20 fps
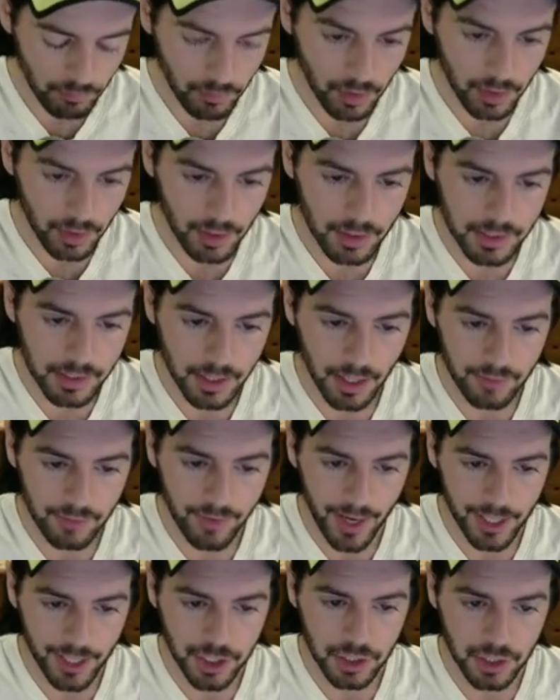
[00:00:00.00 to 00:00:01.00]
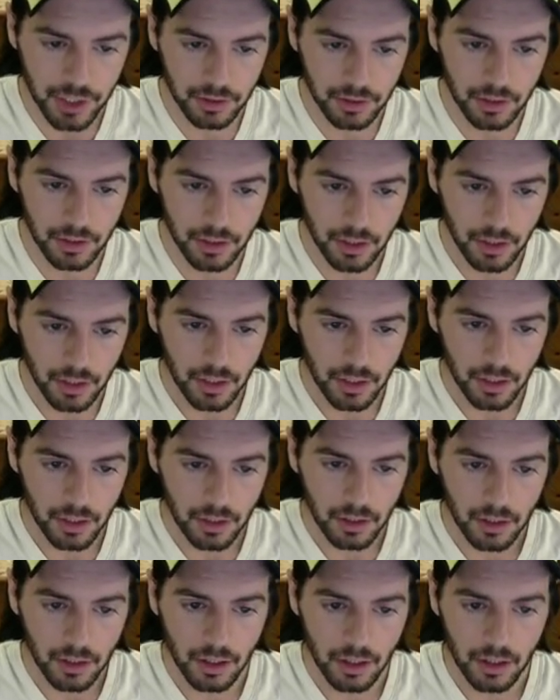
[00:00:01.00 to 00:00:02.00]
is I've actually
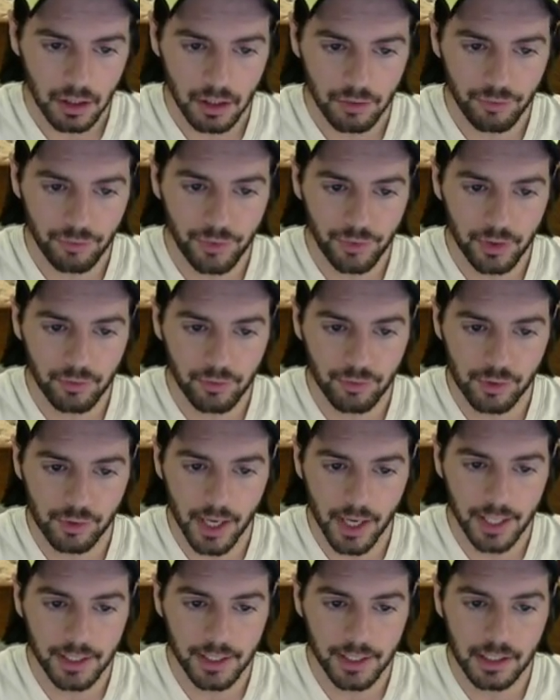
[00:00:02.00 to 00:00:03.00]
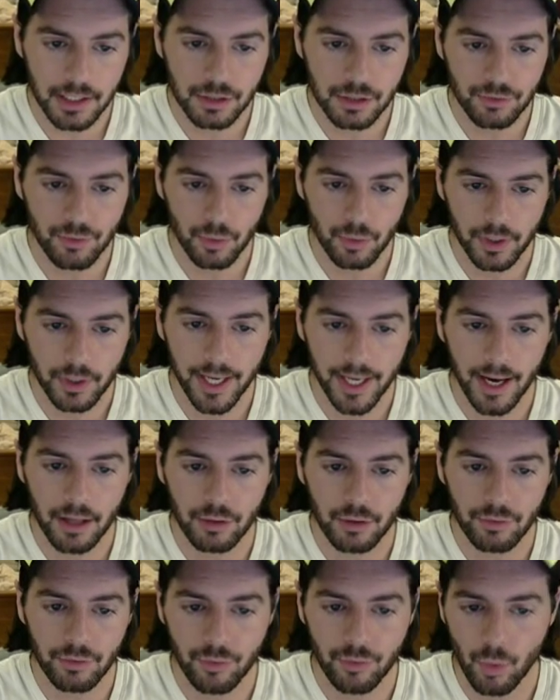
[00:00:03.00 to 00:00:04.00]
uh, fig varieties for
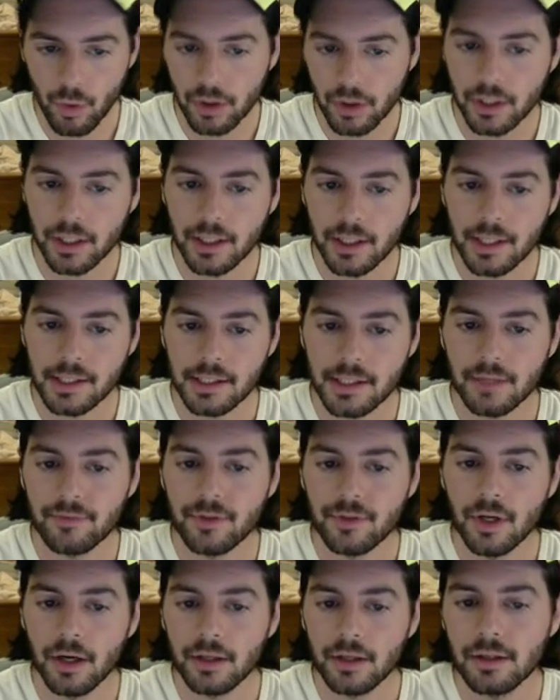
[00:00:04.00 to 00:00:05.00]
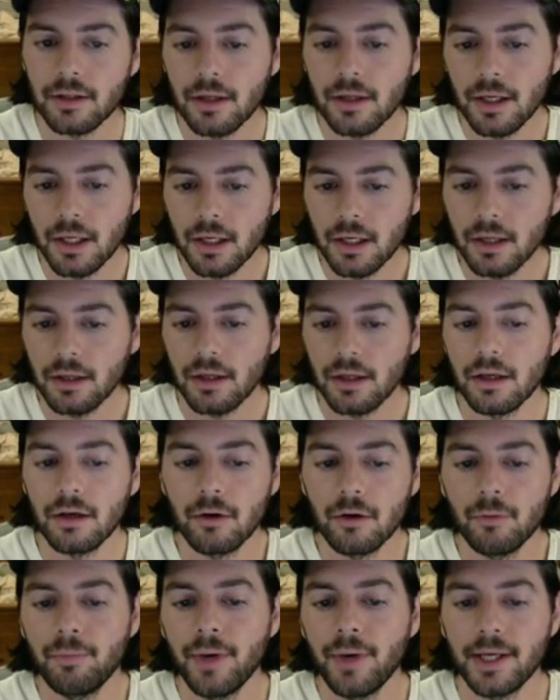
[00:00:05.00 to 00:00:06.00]
California is I've done you
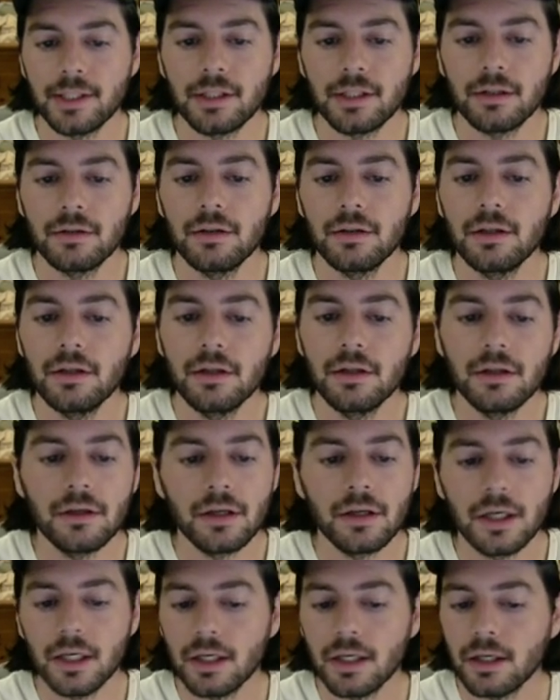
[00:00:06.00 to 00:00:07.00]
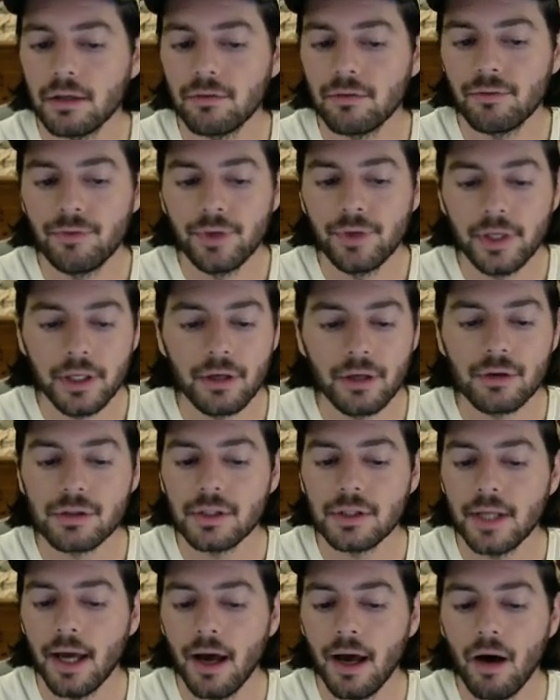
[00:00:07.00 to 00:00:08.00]
know, basically uh, videos
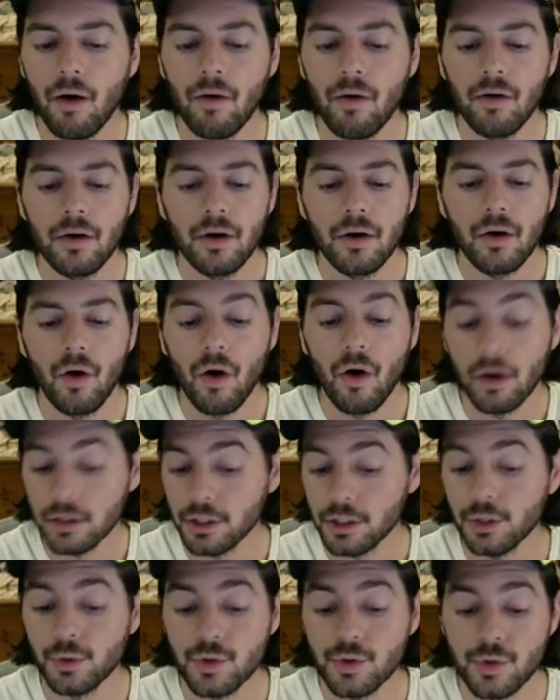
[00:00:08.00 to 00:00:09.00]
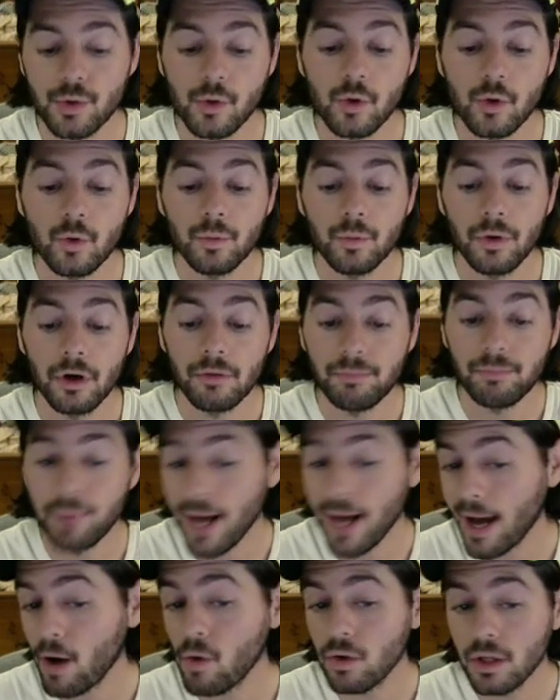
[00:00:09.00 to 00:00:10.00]
now on YouTube
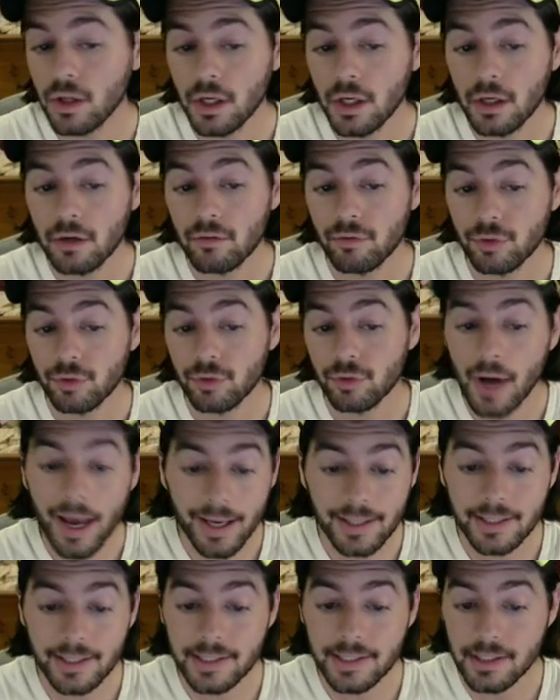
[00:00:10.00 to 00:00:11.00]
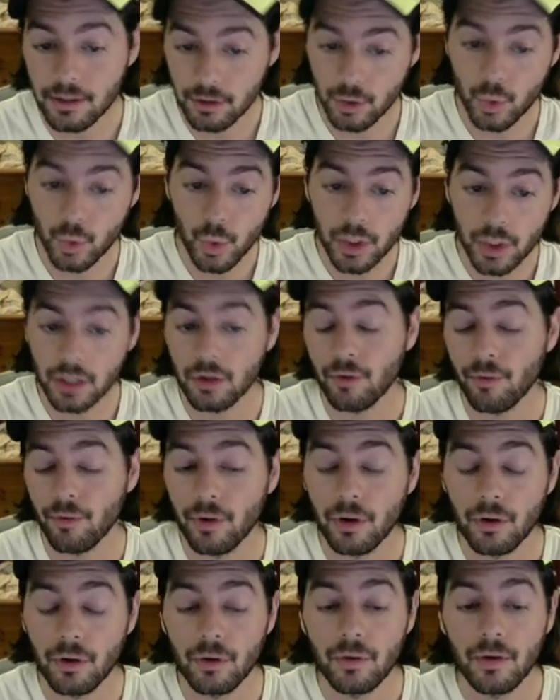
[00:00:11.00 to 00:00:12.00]
about varieties that you can
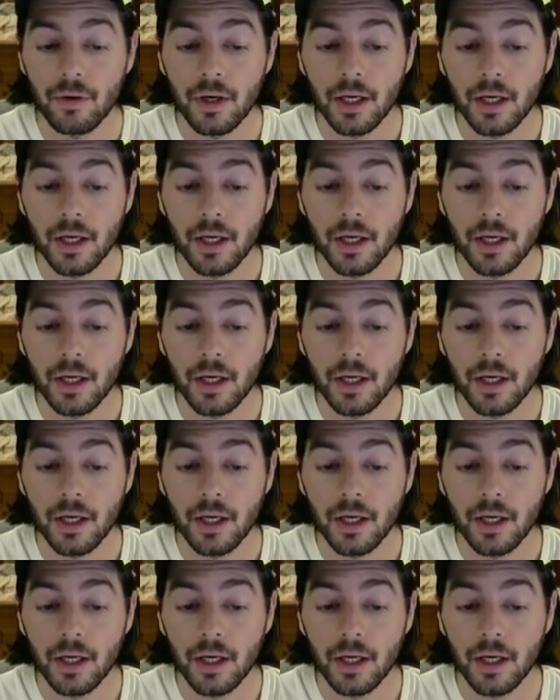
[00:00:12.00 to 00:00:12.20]
grow